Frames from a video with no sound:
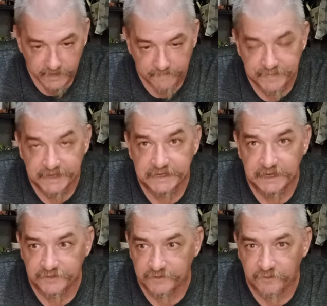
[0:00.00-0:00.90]

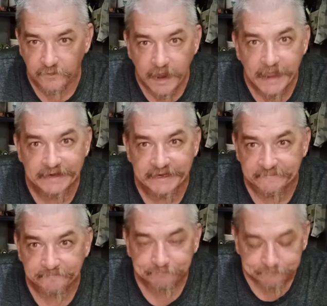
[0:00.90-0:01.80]
Depending on the
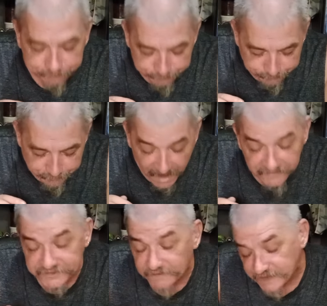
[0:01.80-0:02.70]
variety,
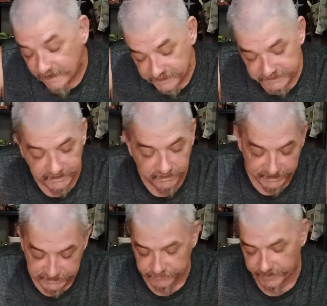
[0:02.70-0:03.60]
sometimes it's a little
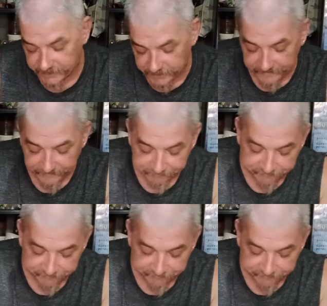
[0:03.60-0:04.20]
bit sweeter.